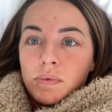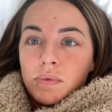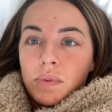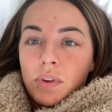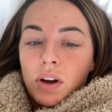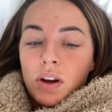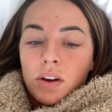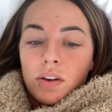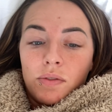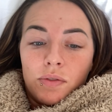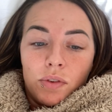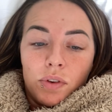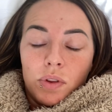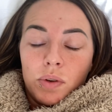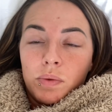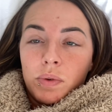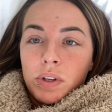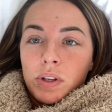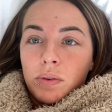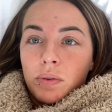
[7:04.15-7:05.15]
Like, I've got the
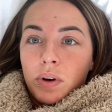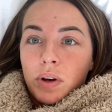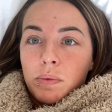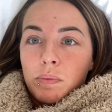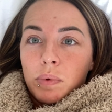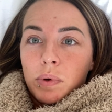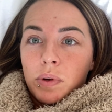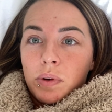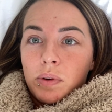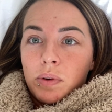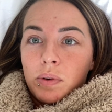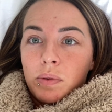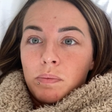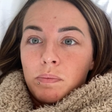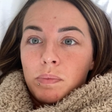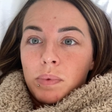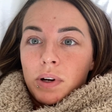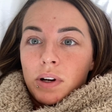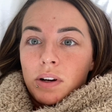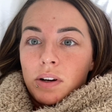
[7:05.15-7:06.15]
window open,
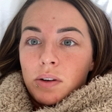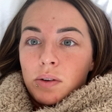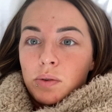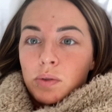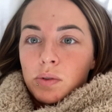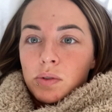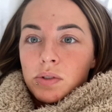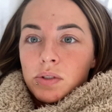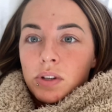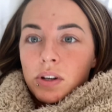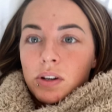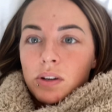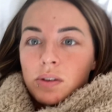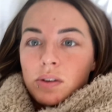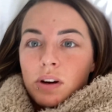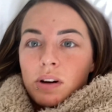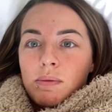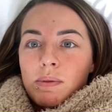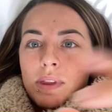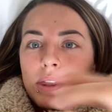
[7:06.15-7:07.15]
but also
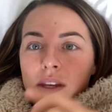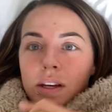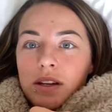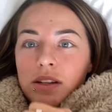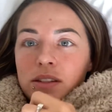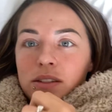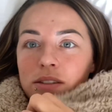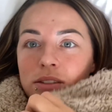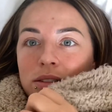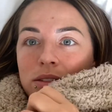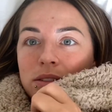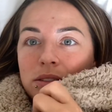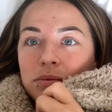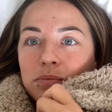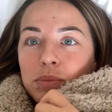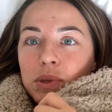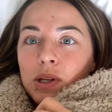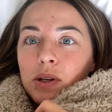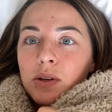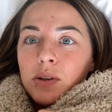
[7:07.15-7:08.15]
I'm in this
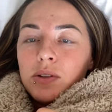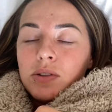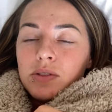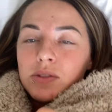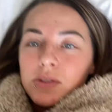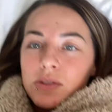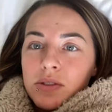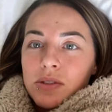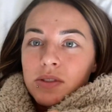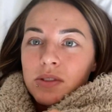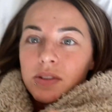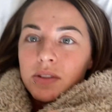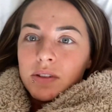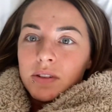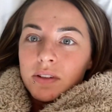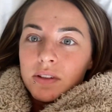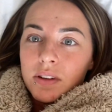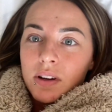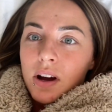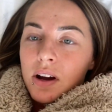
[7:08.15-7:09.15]
because
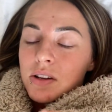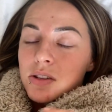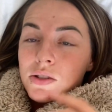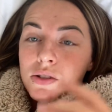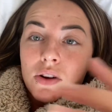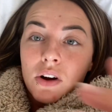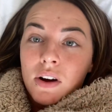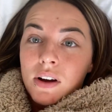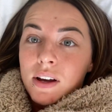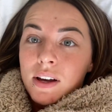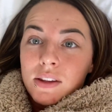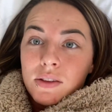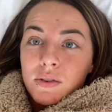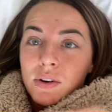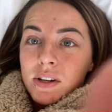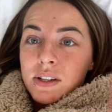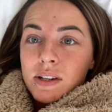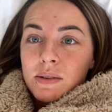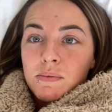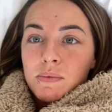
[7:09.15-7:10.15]
I just can't get the
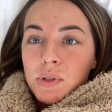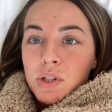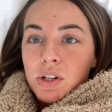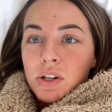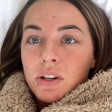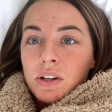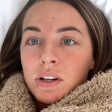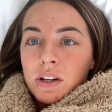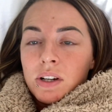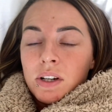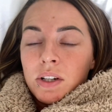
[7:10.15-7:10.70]
right temperature.